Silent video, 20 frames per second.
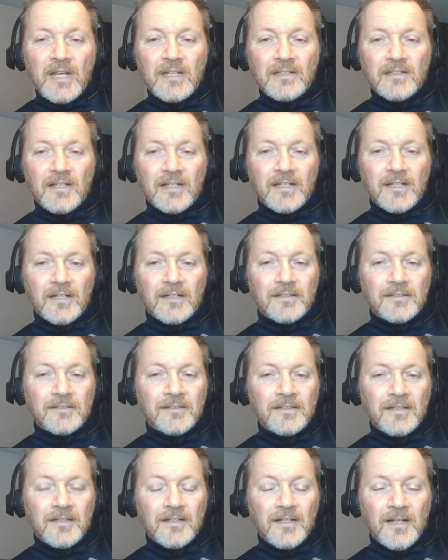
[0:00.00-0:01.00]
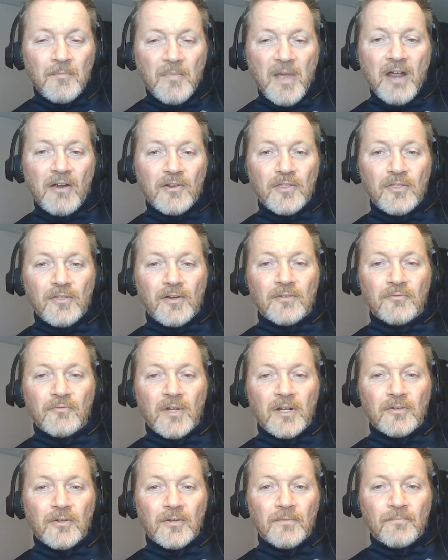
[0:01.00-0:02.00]
like a, a marathon
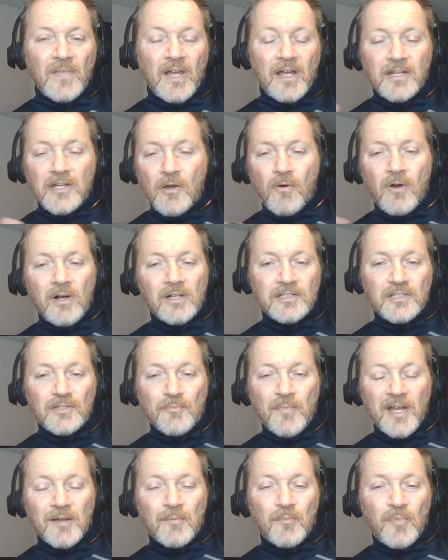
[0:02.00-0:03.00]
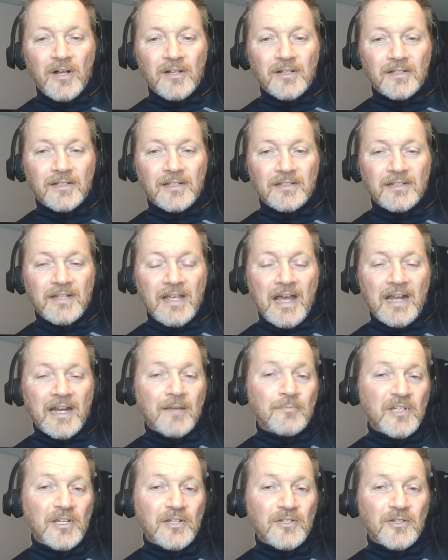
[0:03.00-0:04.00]
runner, I know all these metabolic
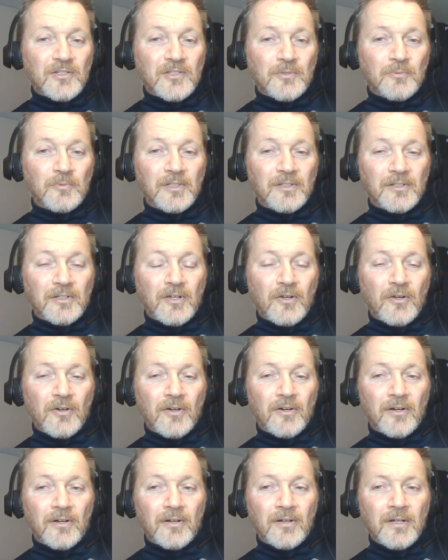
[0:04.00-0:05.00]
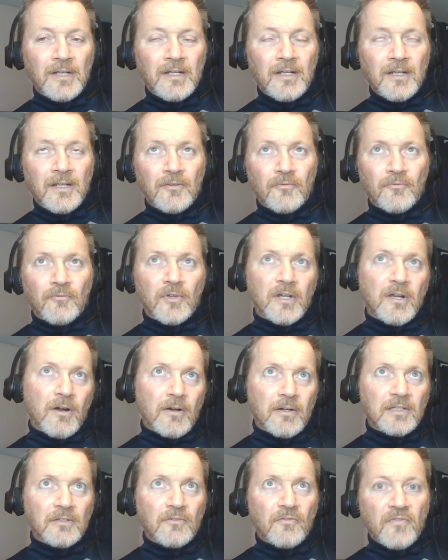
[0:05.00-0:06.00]
adaptations will occur
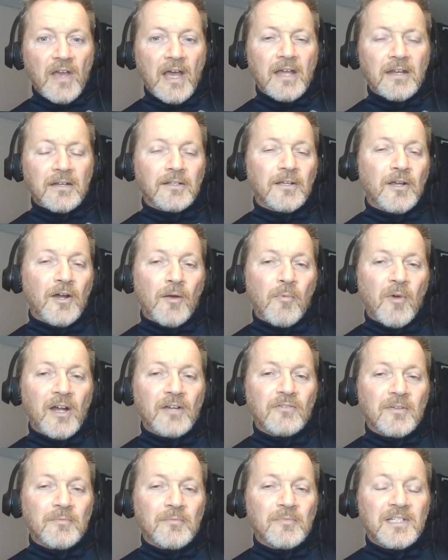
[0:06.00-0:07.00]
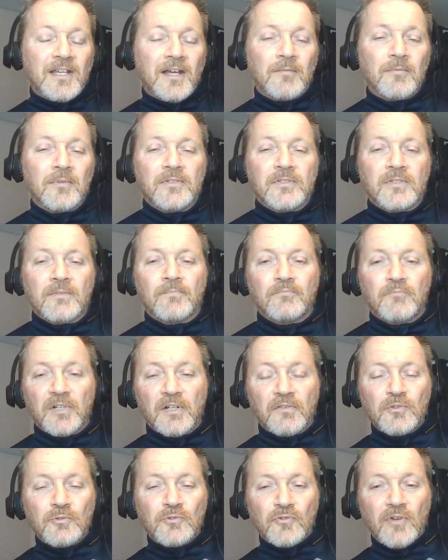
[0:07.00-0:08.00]
regarding fat and carbohydrate metabolism. But
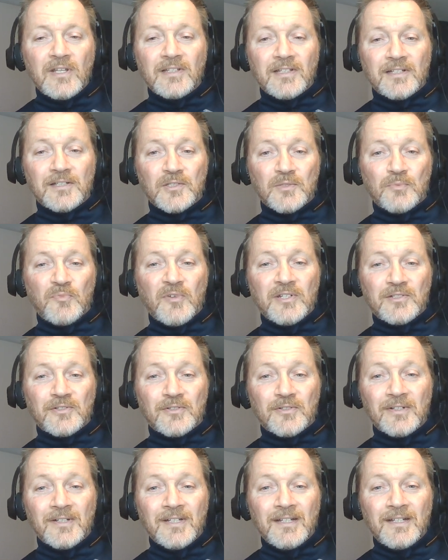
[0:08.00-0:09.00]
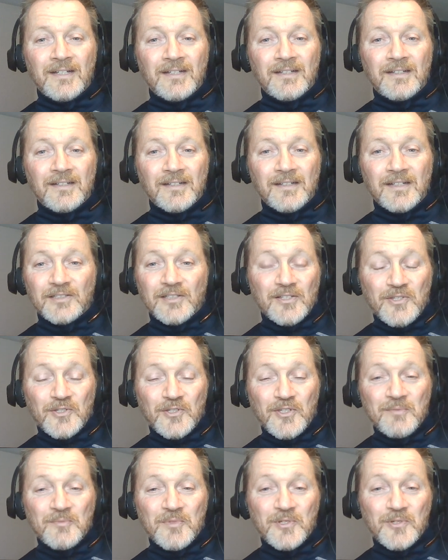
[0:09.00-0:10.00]
if you train like a sprinter, it doesn't
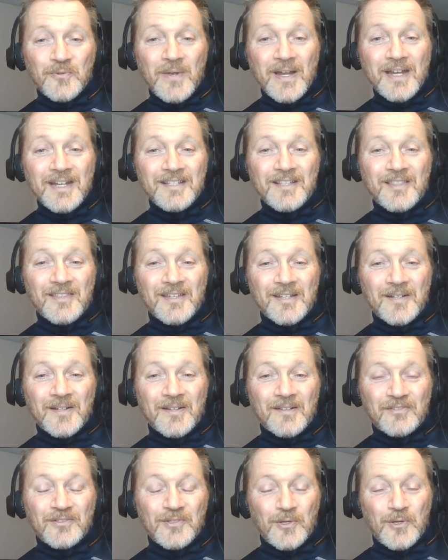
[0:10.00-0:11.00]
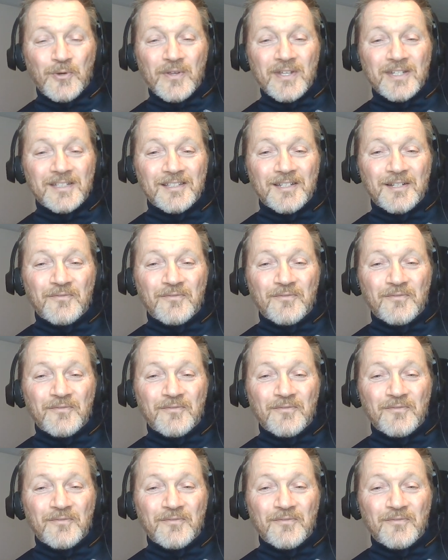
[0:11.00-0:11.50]
seem to do anything to creatine and